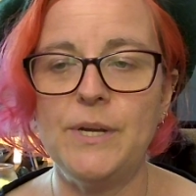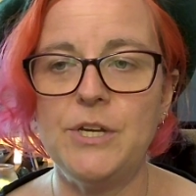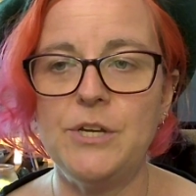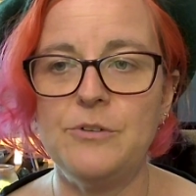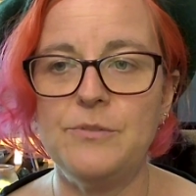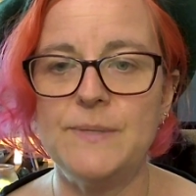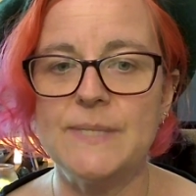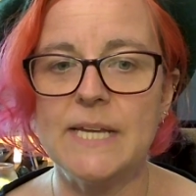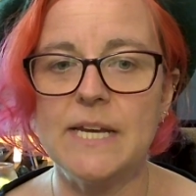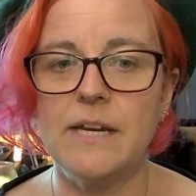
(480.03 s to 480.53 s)
been
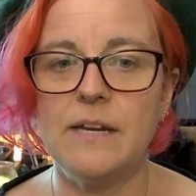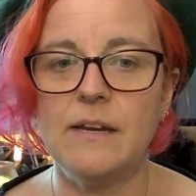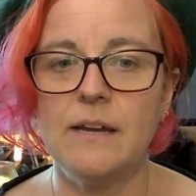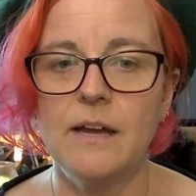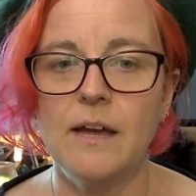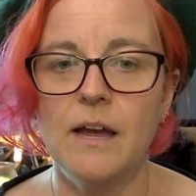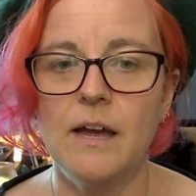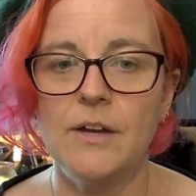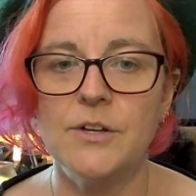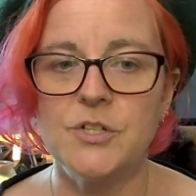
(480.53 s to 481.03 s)
using
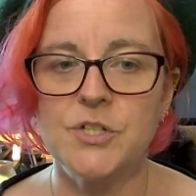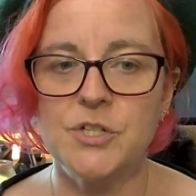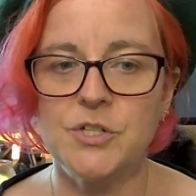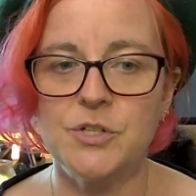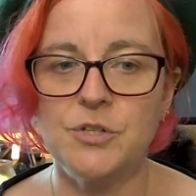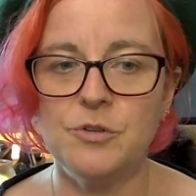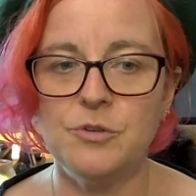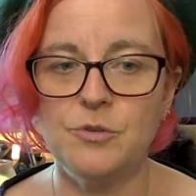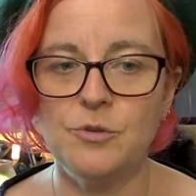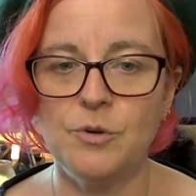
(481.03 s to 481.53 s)

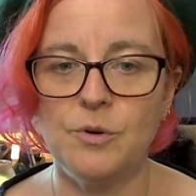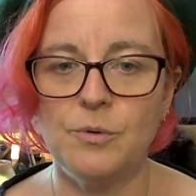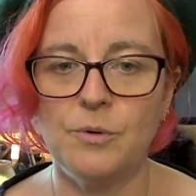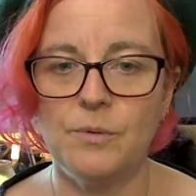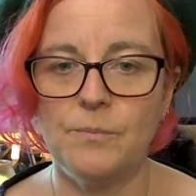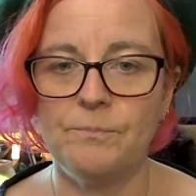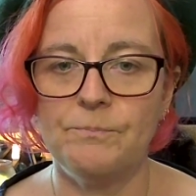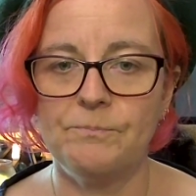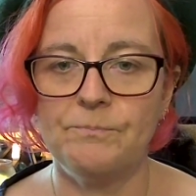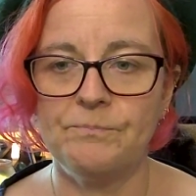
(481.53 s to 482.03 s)
to
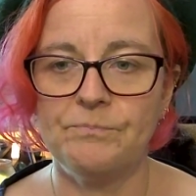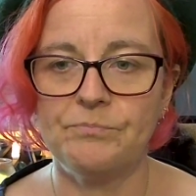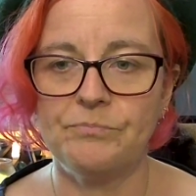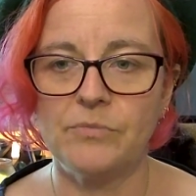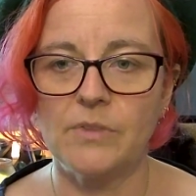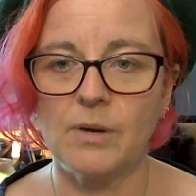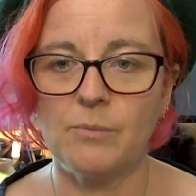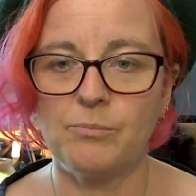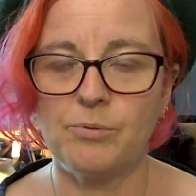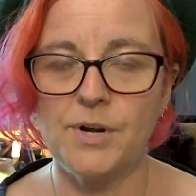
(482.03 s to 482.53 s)

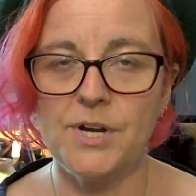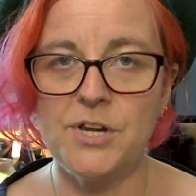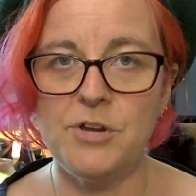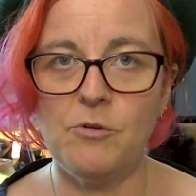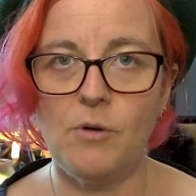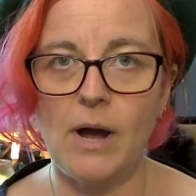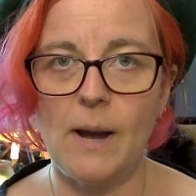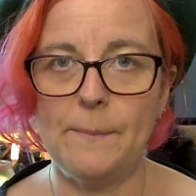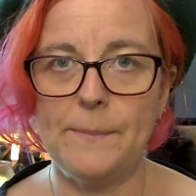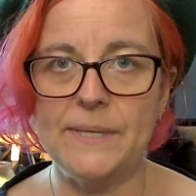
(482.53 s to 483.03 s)
bring
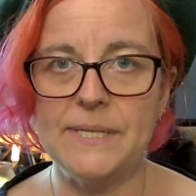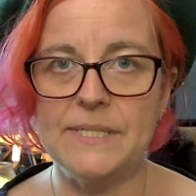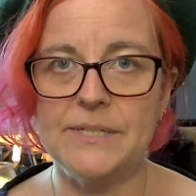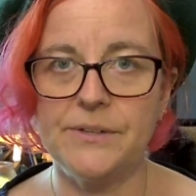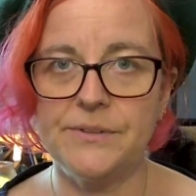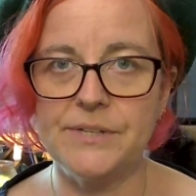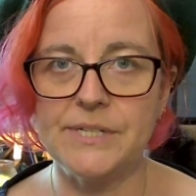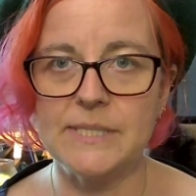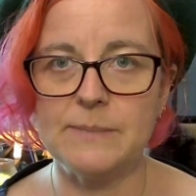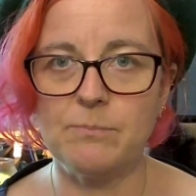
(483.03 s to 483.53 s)
you up
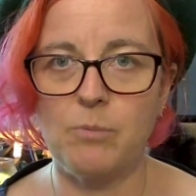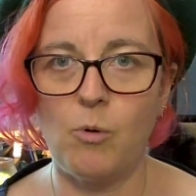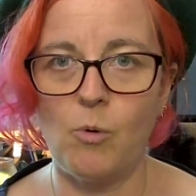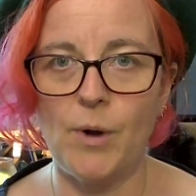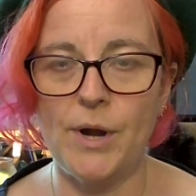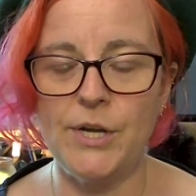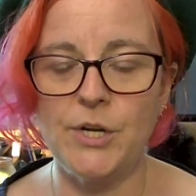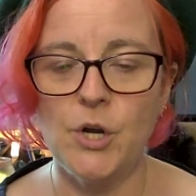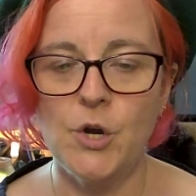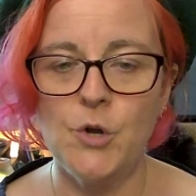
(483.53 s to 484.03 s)
until this
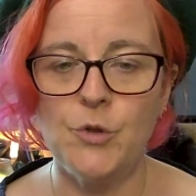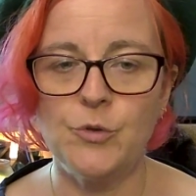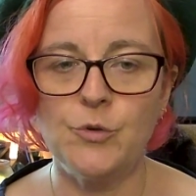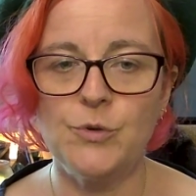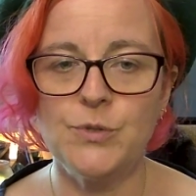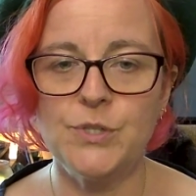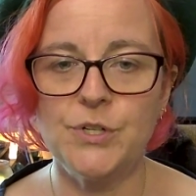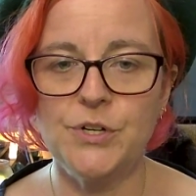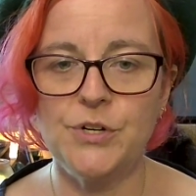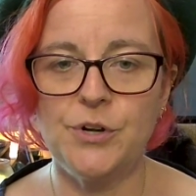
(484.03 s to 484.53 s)
point,
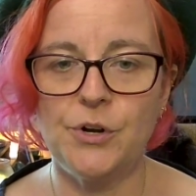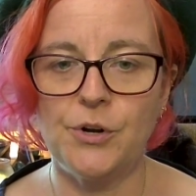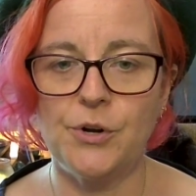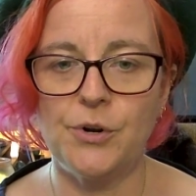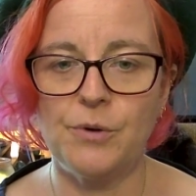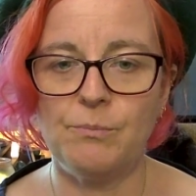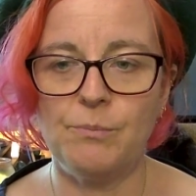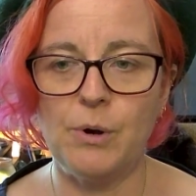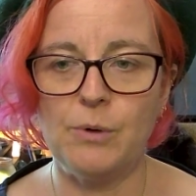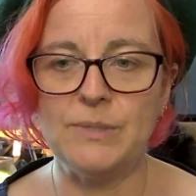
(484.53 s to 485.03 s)
those are
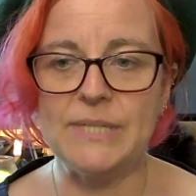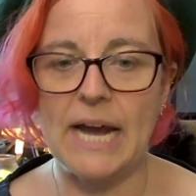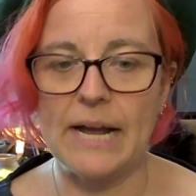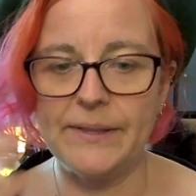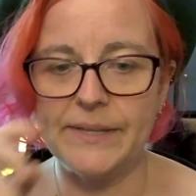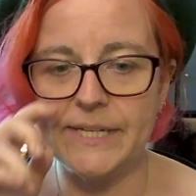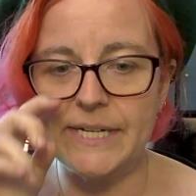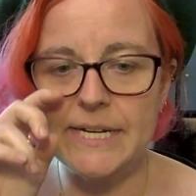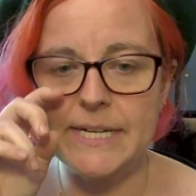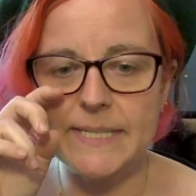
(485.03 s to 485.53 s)
your
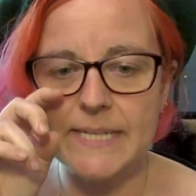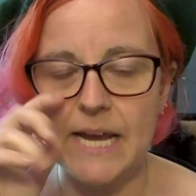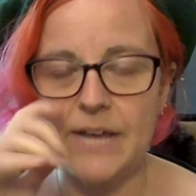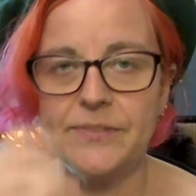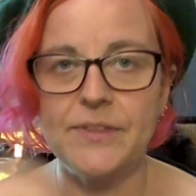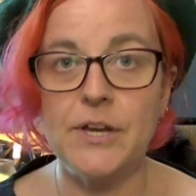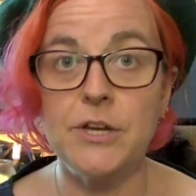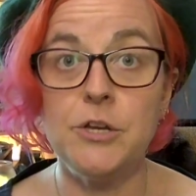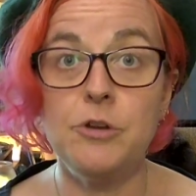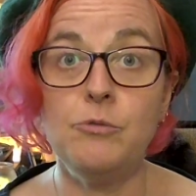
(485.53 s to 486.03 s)
modalities
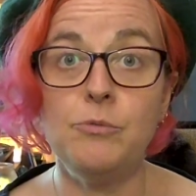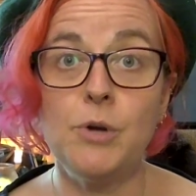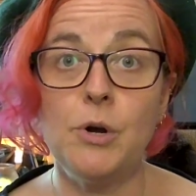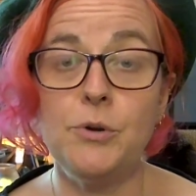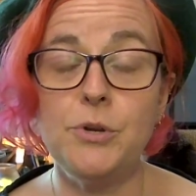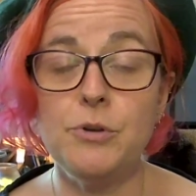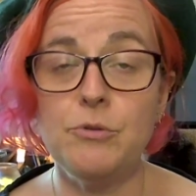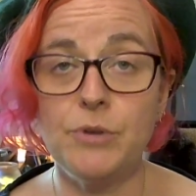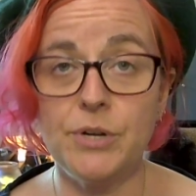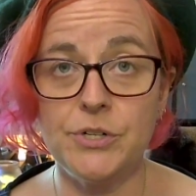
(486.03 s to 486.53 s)
that you know
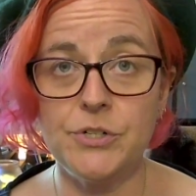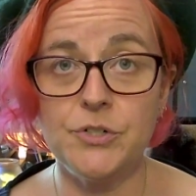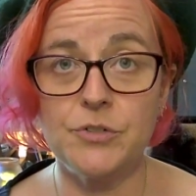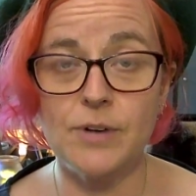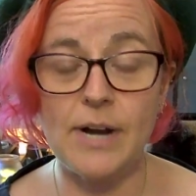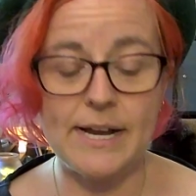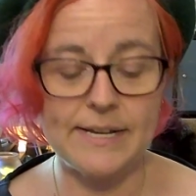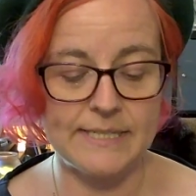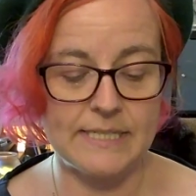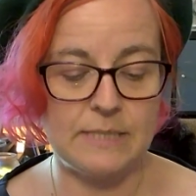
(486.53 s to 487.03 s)
you can
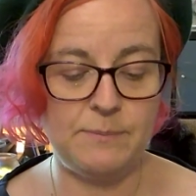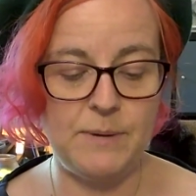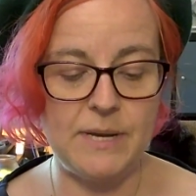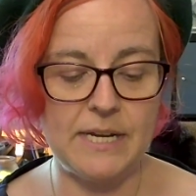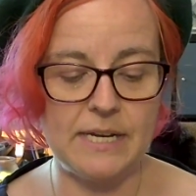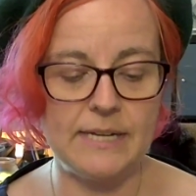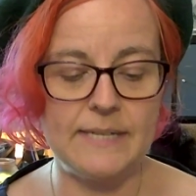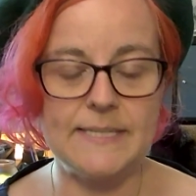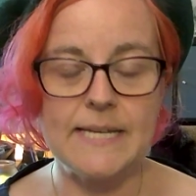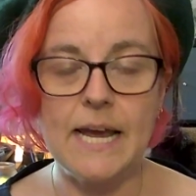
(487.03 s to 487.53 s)
trust
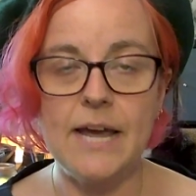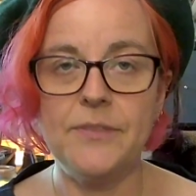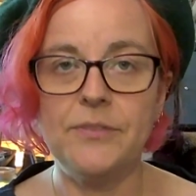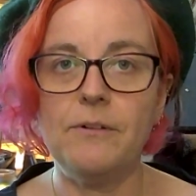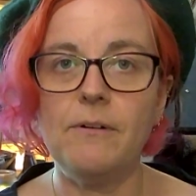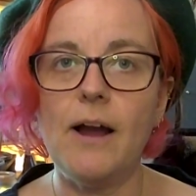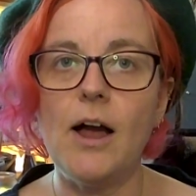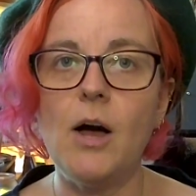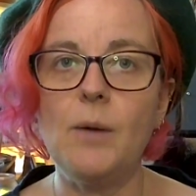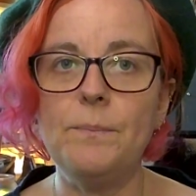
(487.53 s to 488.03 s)
because
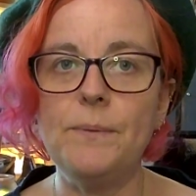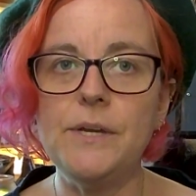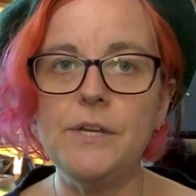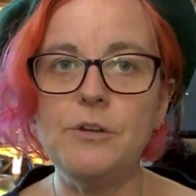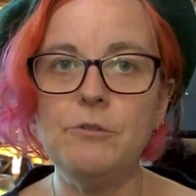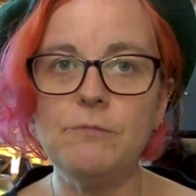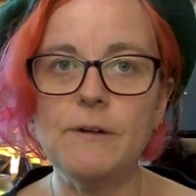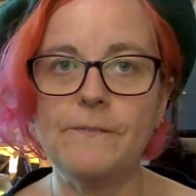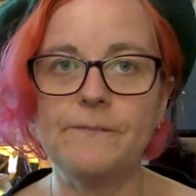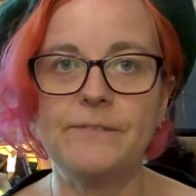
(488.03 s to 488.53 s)
they're helping
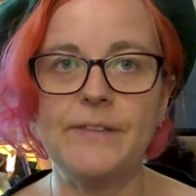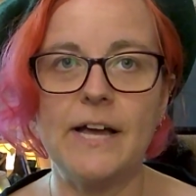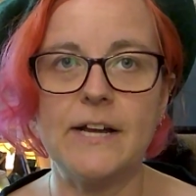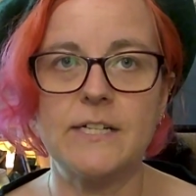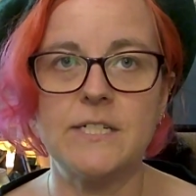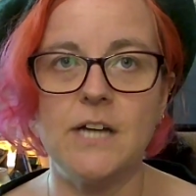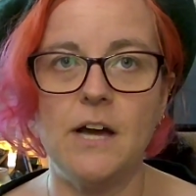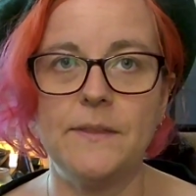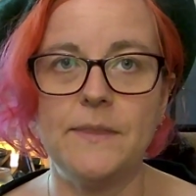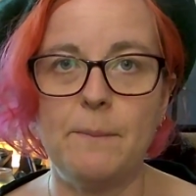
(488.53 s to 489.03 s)
you
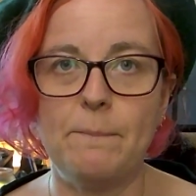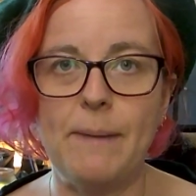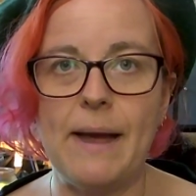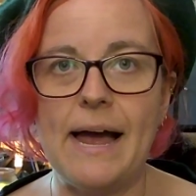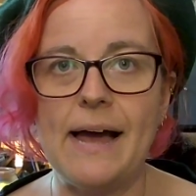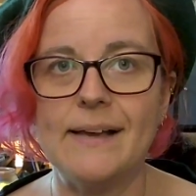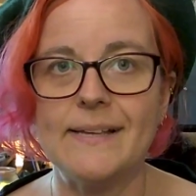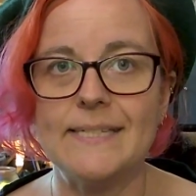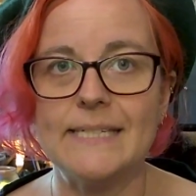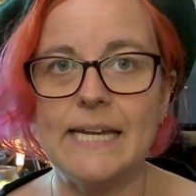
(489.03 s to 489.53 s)
reflect on the
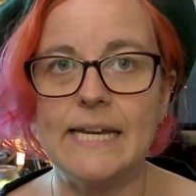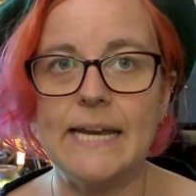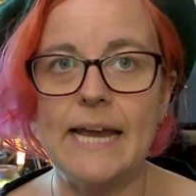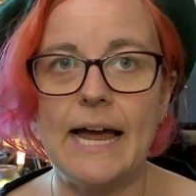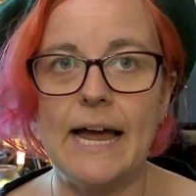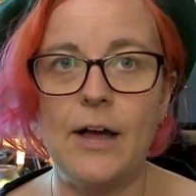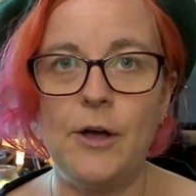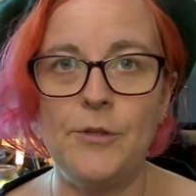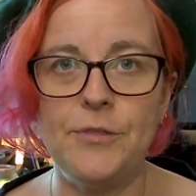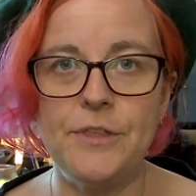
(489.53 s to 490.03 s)
past in a
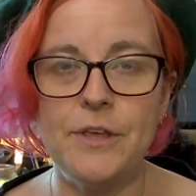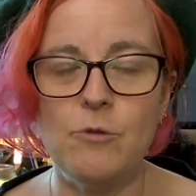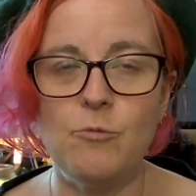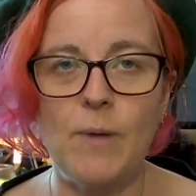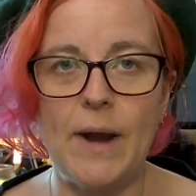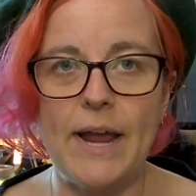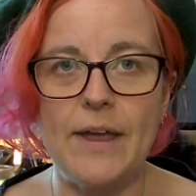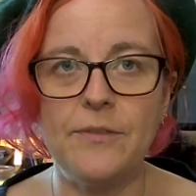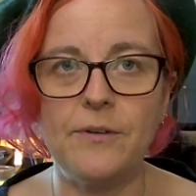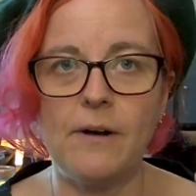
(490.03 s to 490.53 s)
healthy way.